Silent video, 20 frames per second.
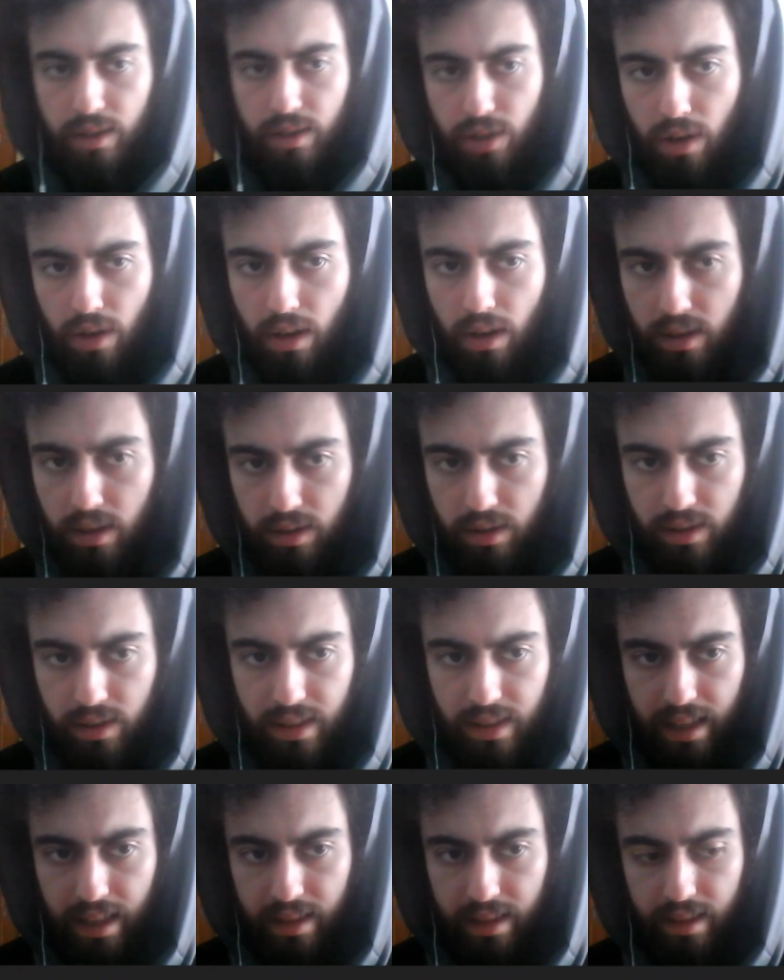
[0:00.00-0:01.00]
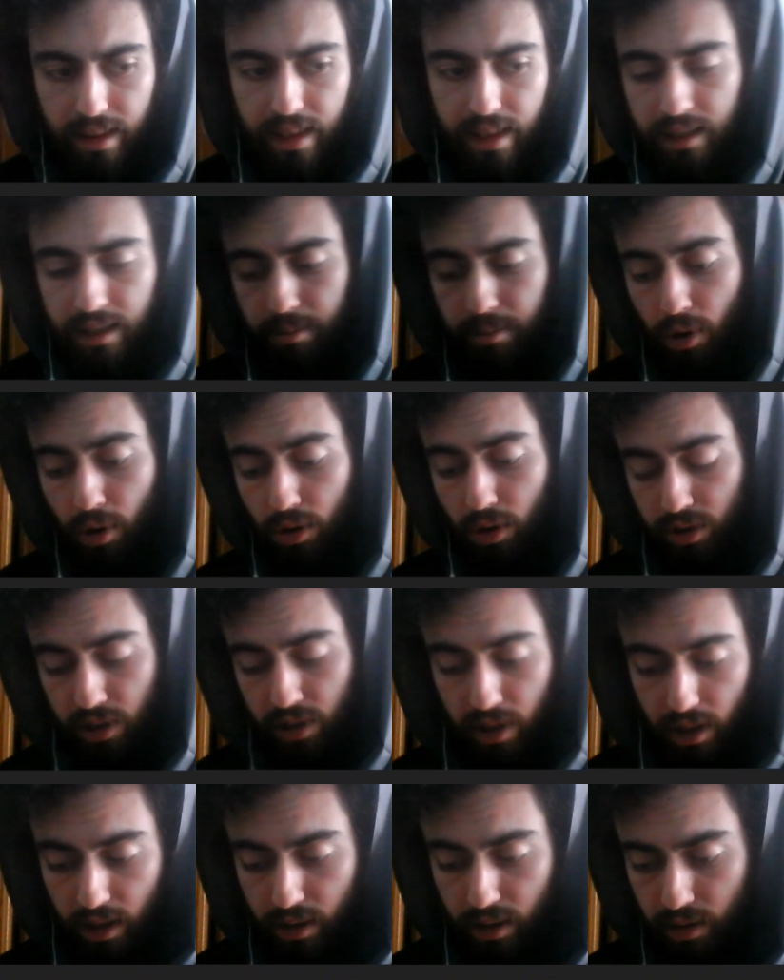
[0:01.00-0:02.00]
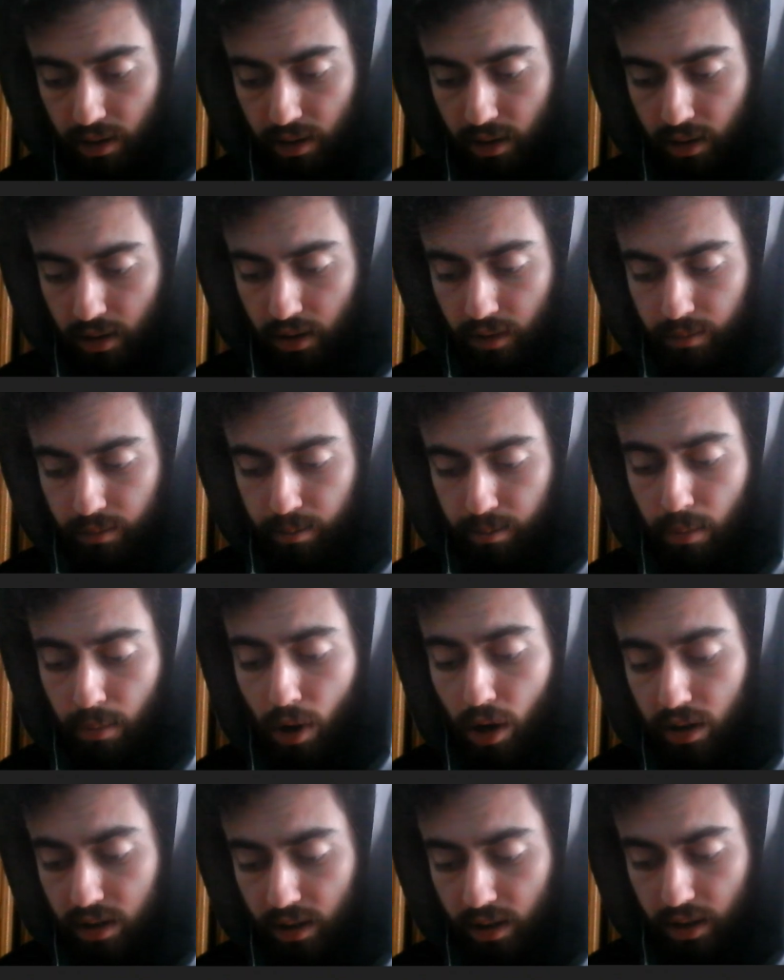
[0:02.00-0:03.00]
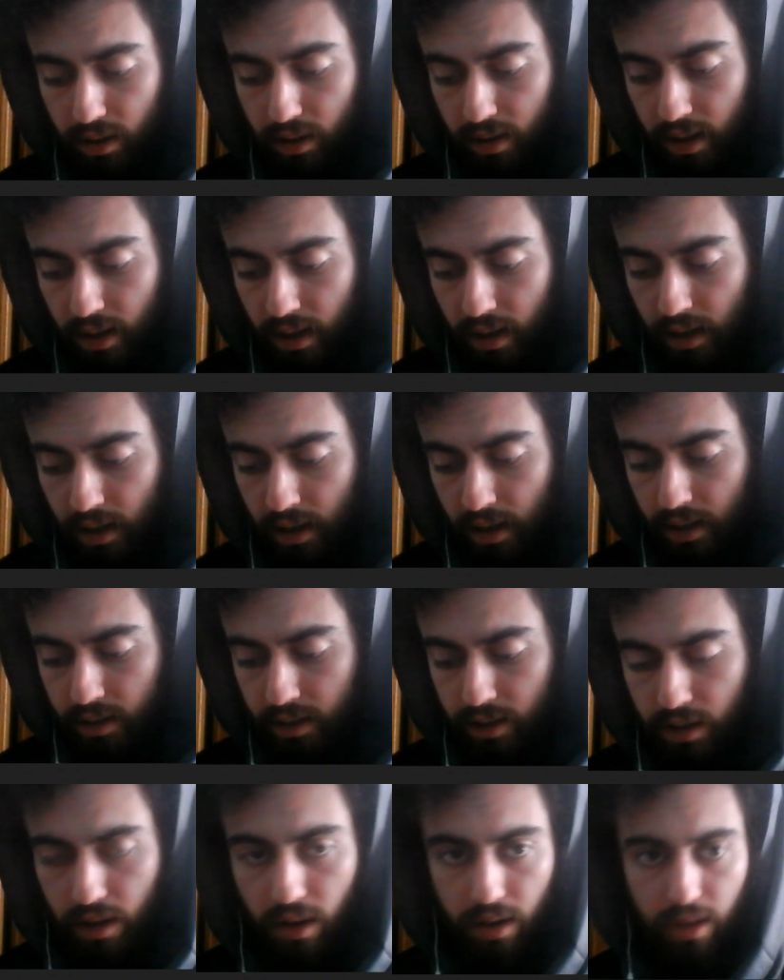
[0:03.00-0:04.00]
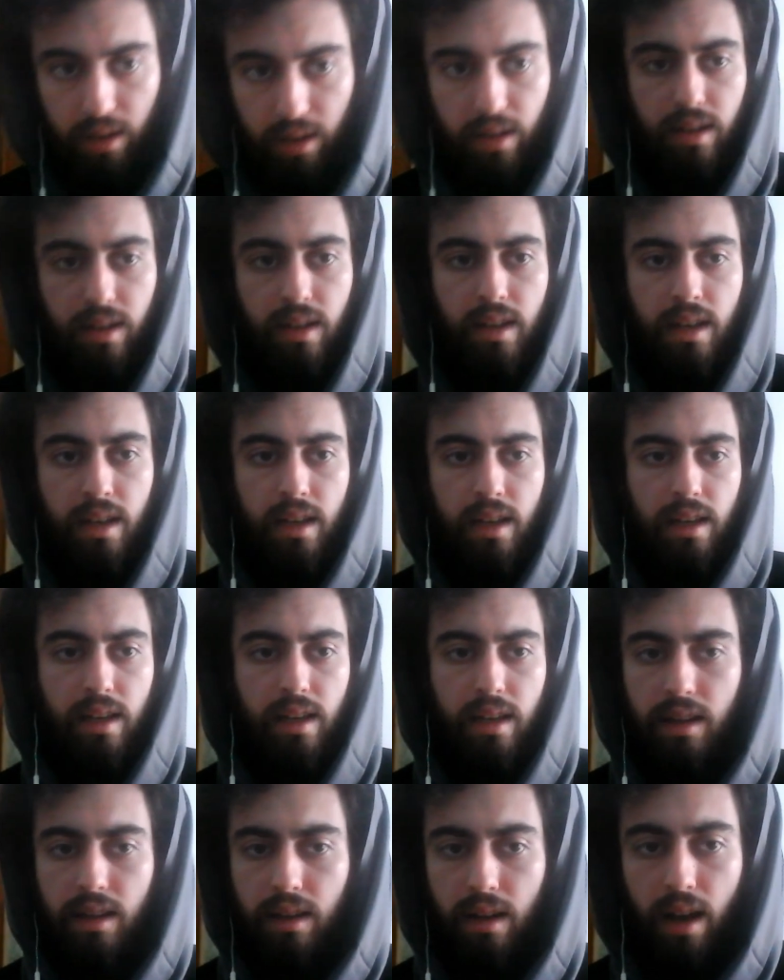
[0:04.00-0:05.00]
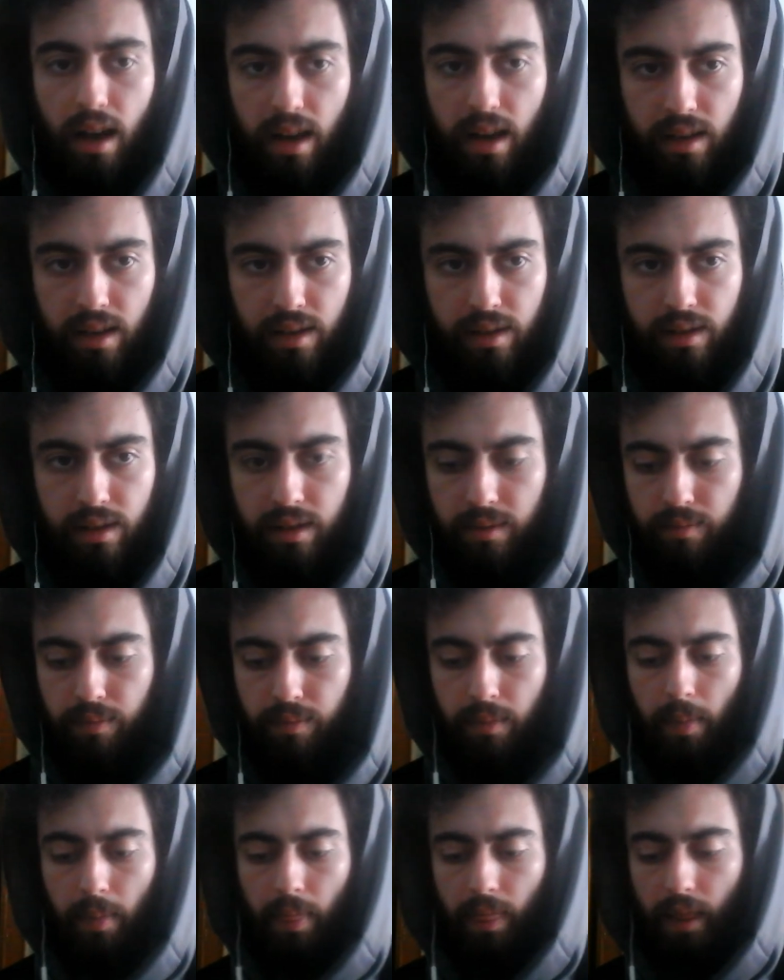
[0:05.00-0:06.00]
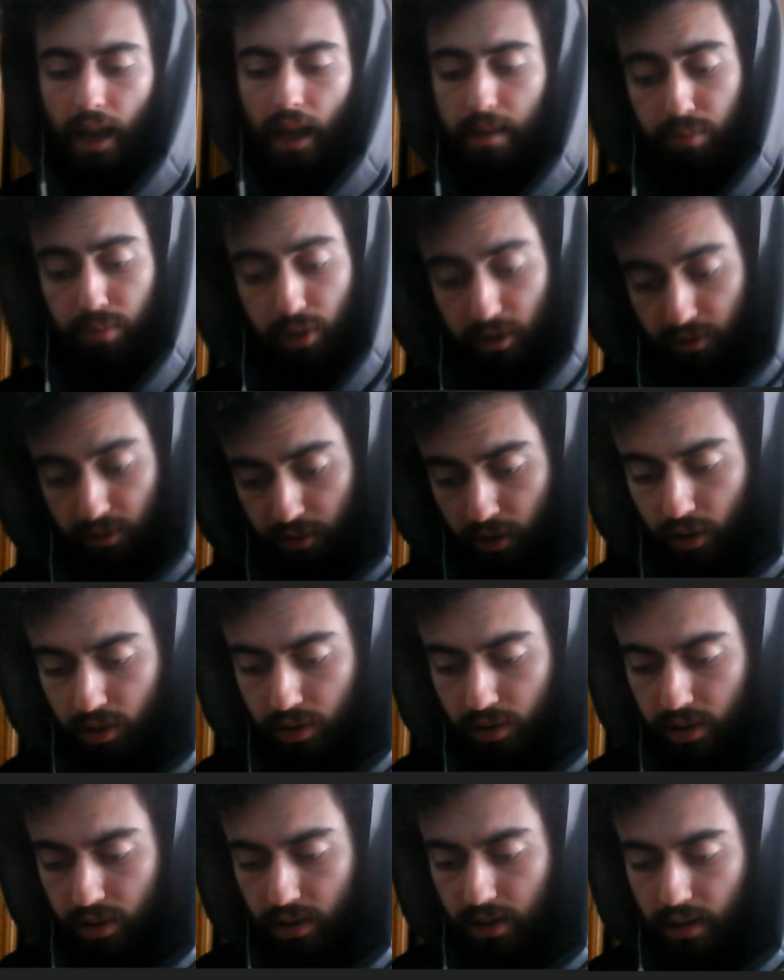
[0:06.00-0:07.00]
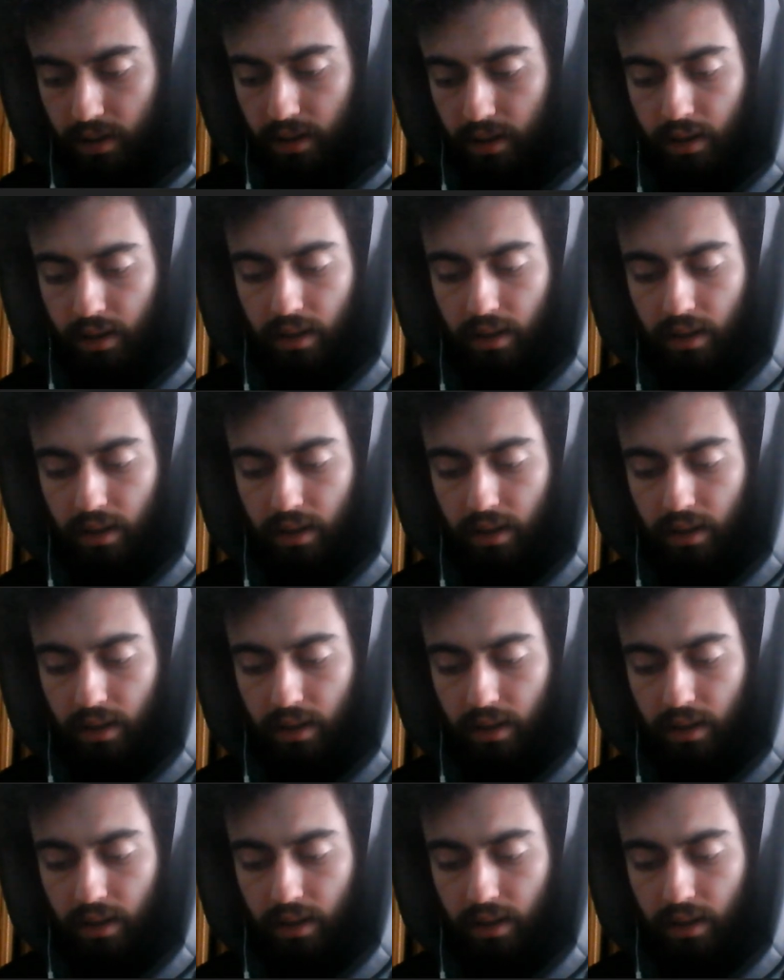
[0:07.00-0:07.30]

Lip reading: scholars that this particular modern scholar likes and prefers.